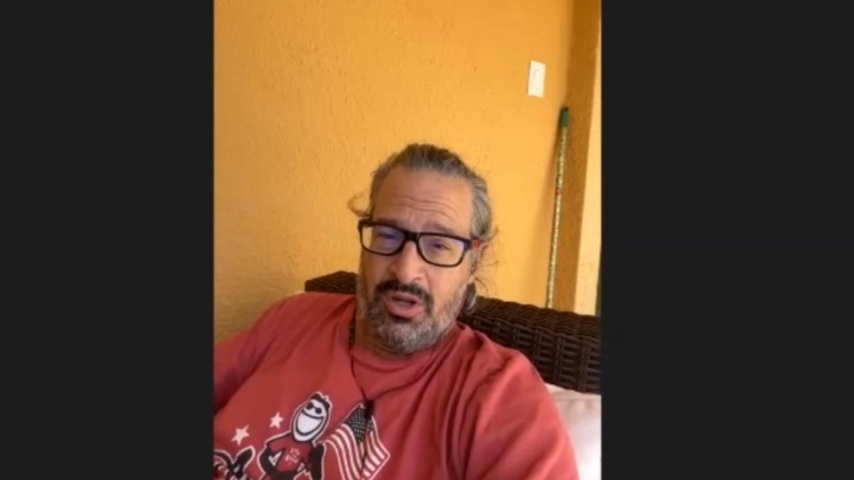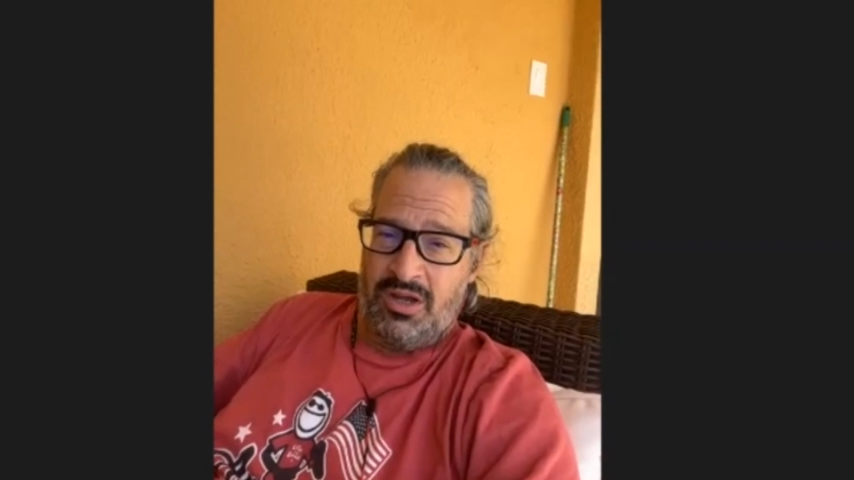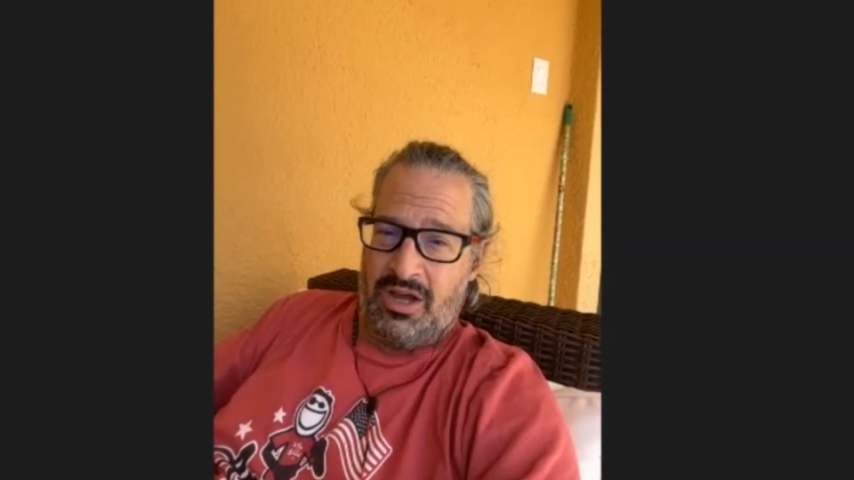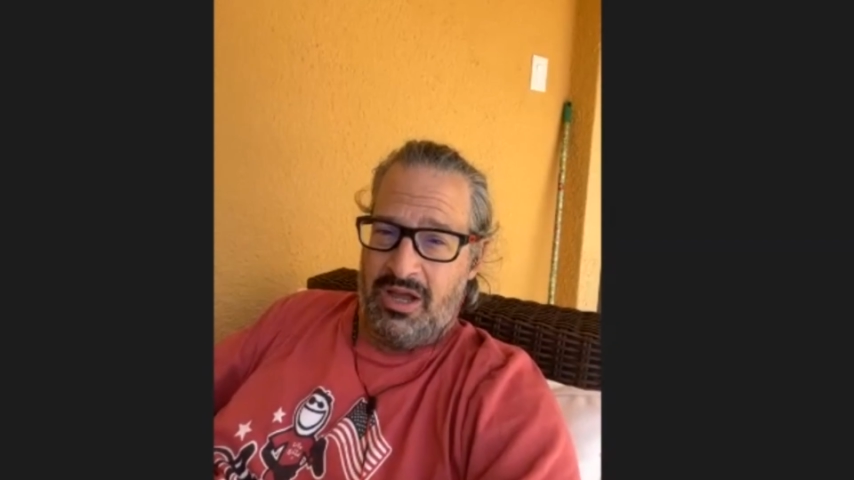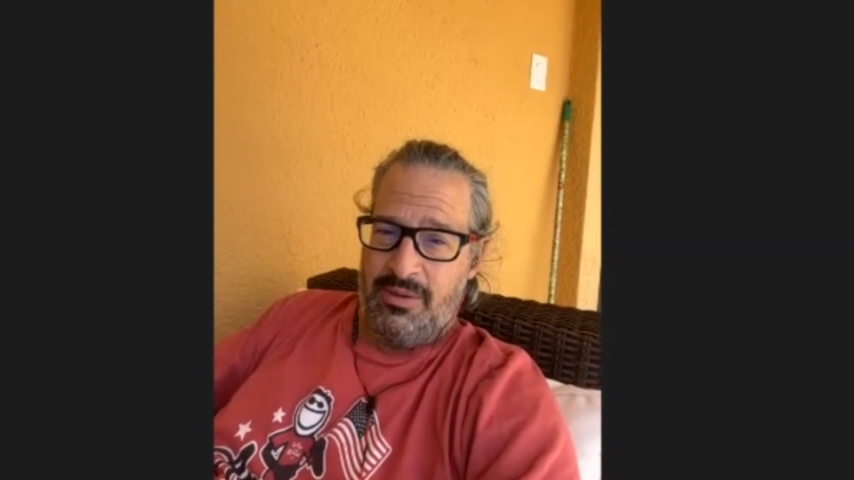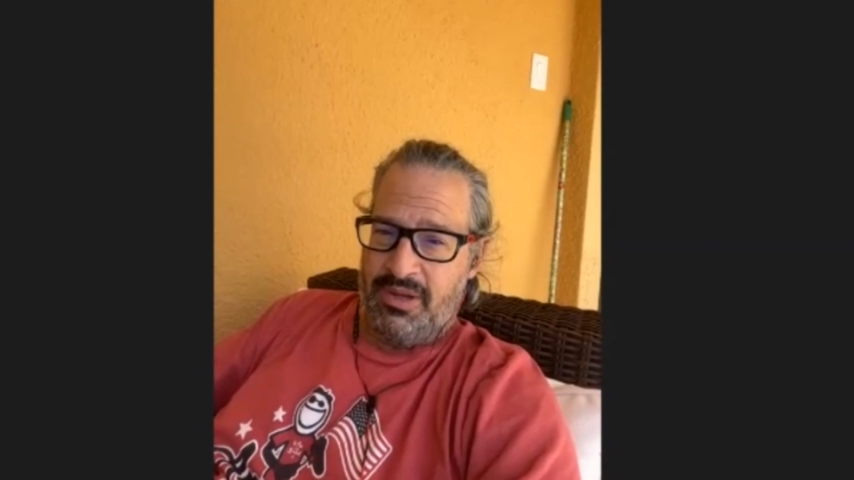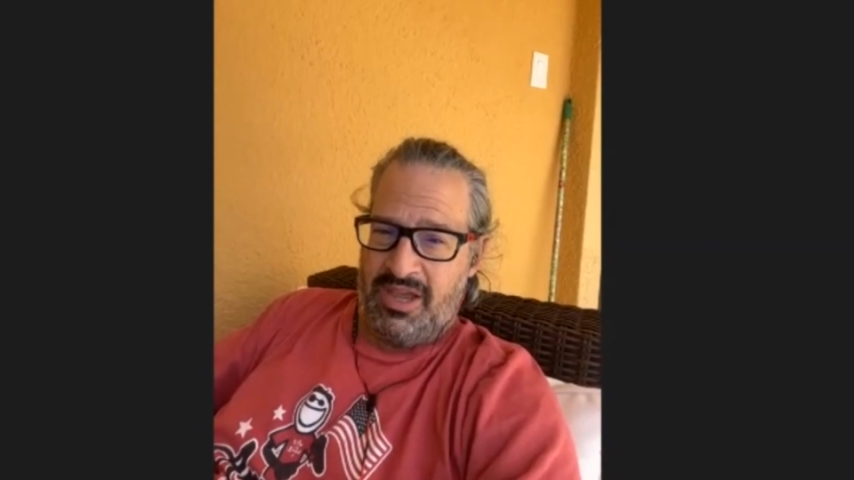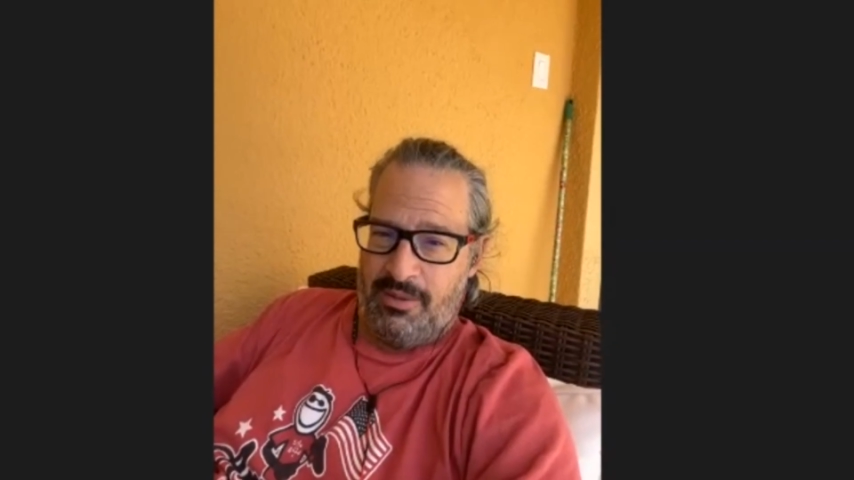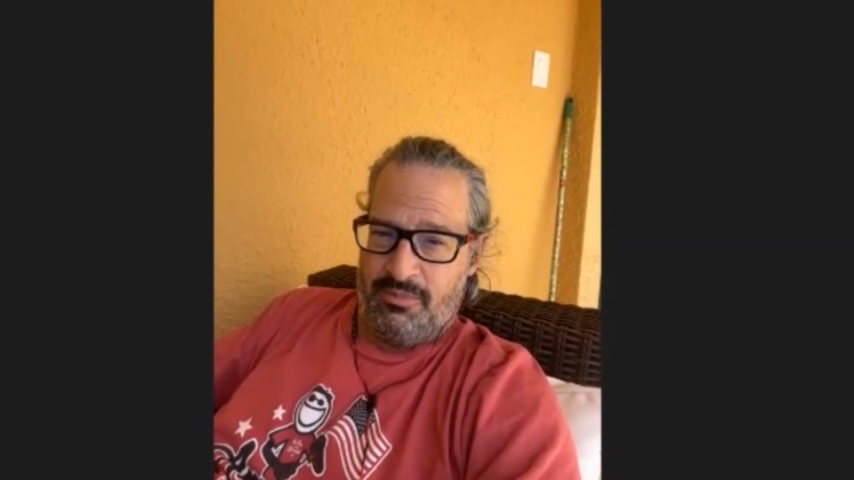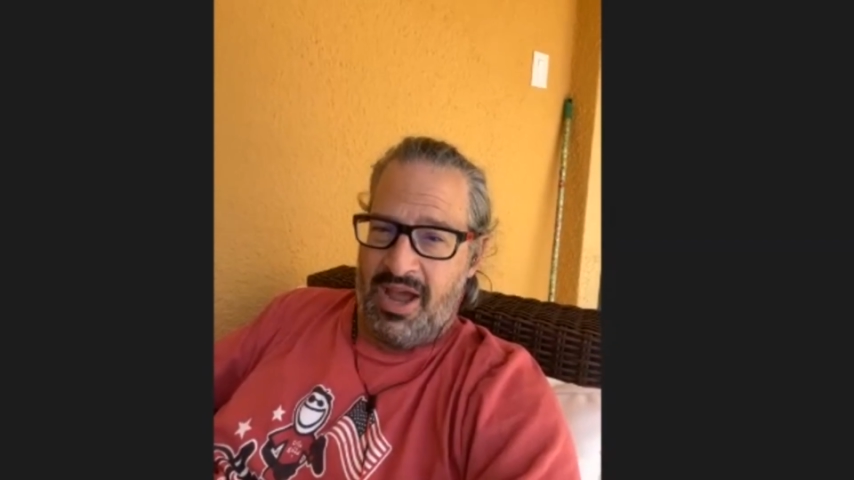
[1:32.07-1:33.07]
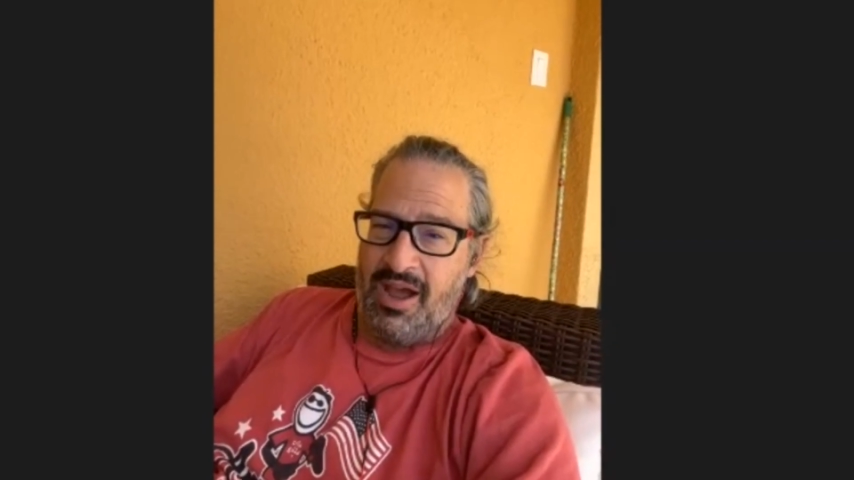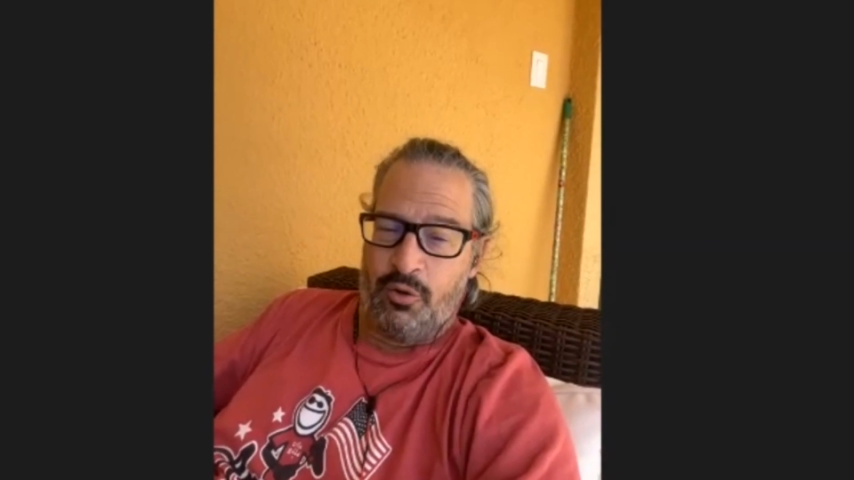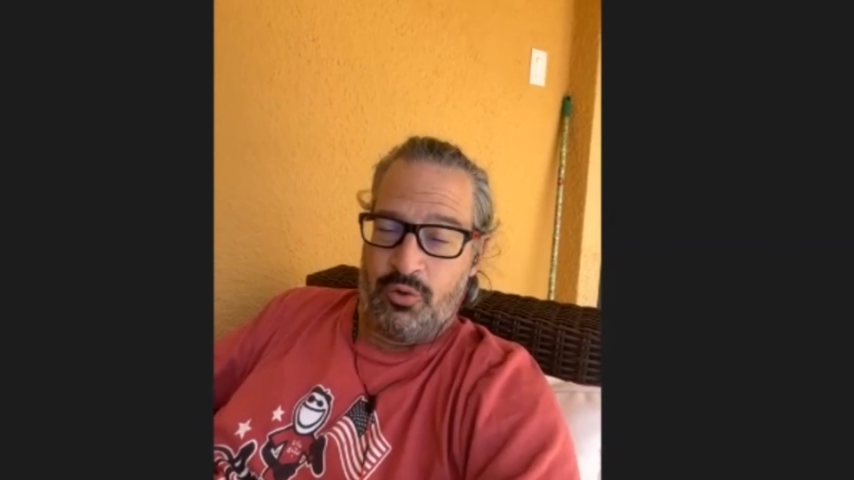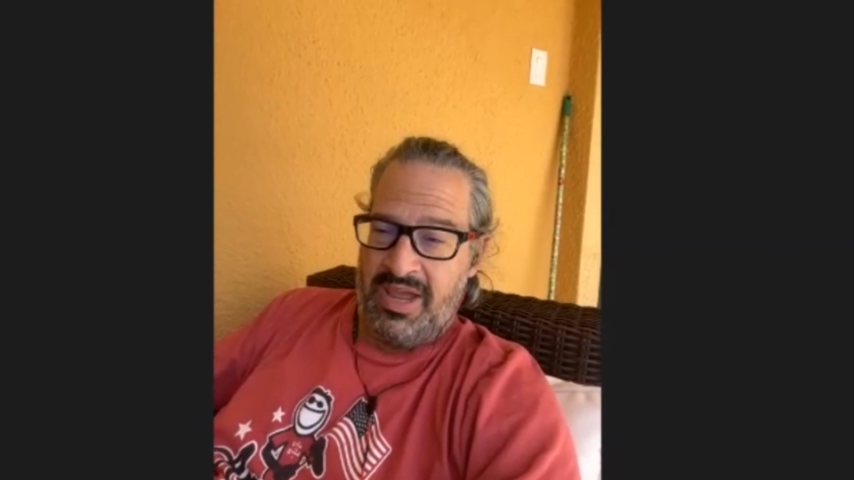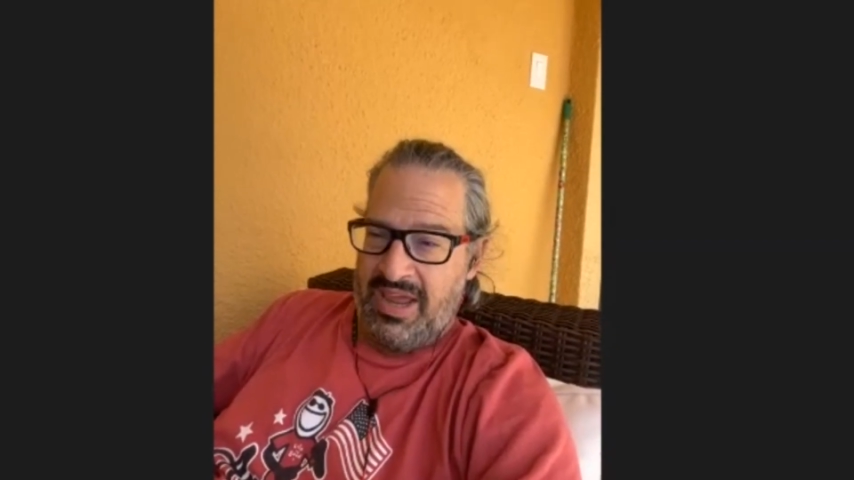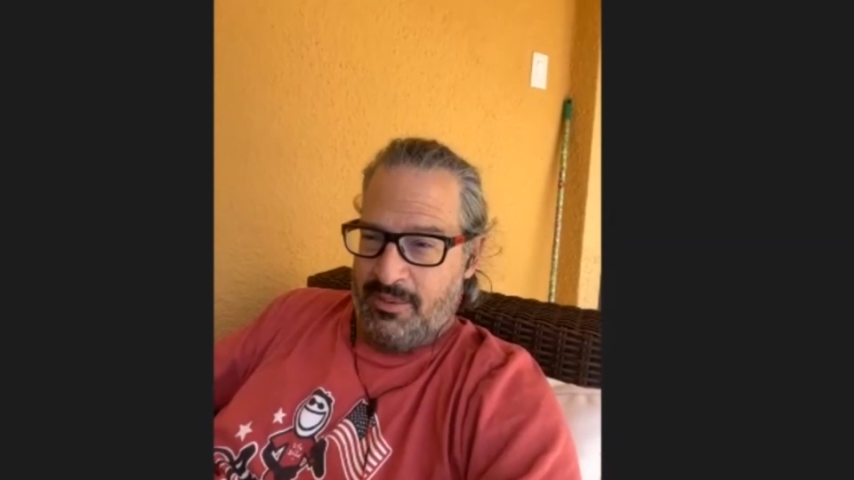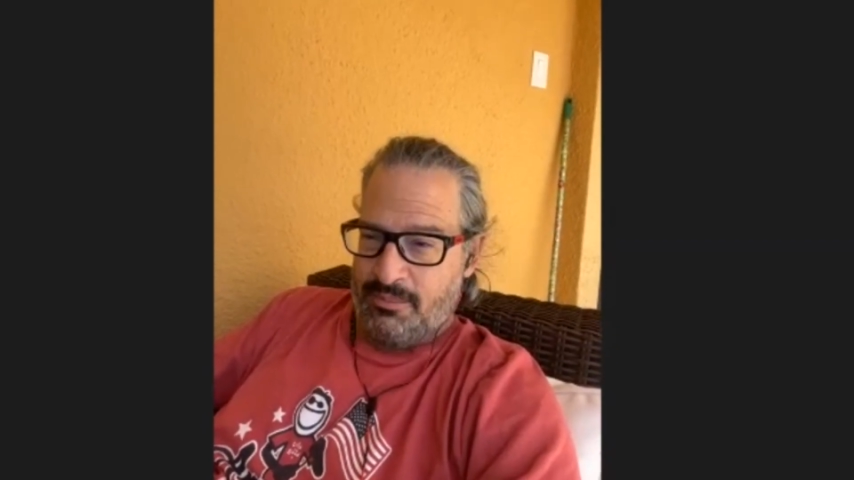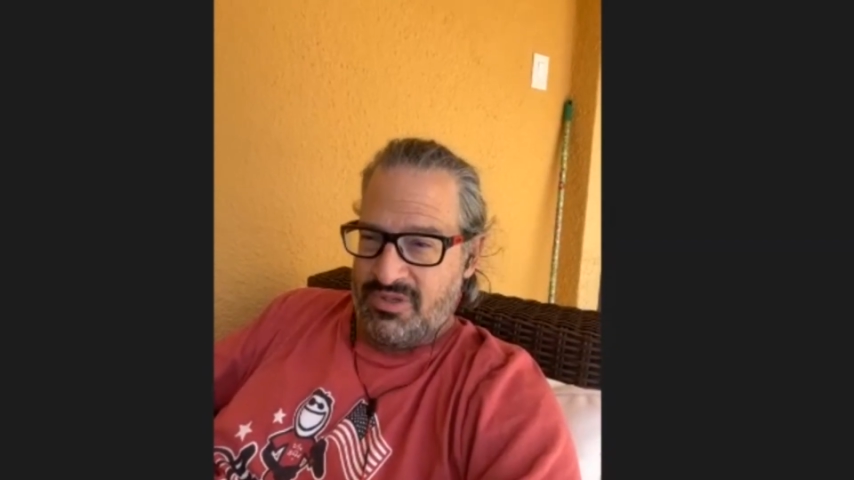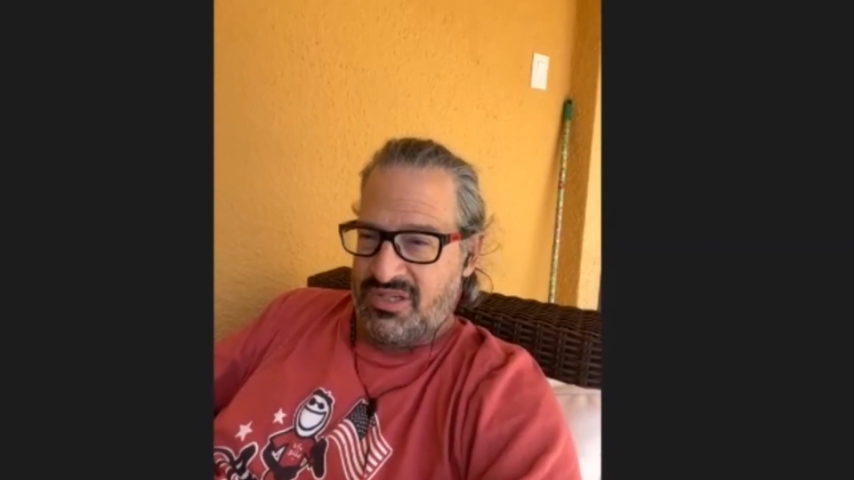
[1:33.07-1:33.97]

Uh, it became Yahoo Games,